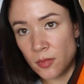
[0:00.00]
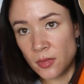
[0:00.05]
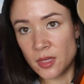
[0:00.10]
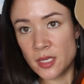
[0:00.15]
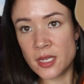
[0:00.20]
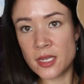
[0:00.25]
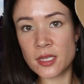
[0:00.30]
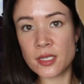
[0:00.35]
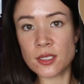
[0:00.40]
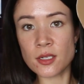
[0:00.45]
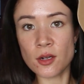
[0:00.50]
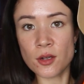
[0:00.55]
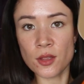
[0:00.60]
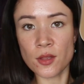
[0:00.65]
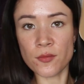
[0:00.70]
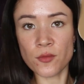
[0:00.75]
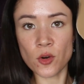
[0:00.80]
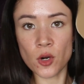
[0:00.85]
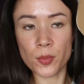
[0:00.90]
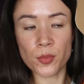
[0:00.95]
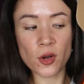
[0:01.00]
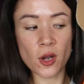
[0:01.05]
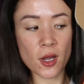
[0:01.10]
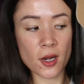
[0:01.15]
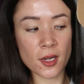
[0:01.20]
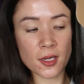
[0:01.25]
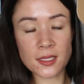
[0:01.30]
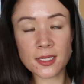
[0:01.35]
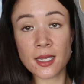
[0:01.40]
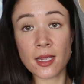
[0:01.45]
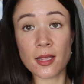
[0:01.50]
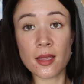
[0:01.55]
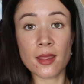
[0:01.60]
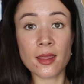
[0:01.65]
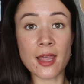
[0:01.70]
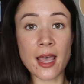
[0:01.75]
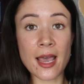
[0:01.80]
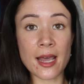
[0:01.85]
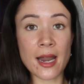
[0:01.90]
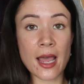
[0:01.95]
these are the 4 products
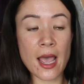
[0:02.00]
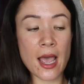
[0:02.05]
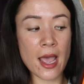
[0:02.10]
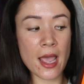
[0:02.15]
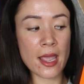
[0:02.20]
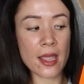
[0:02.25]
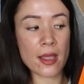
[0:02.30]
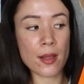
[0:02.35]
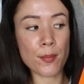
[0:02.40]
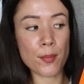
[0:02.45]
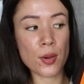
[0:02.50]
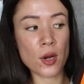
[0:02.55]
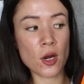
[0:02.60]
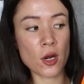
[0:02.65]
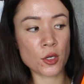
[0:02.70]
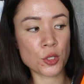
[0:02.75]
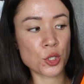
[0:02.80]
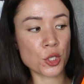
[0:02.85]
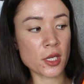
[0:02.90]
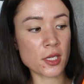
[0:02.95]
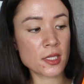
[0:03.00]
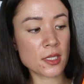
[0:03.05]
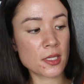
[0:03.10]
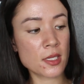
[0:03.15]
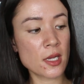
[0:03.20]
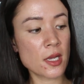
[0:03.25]
that I purchased.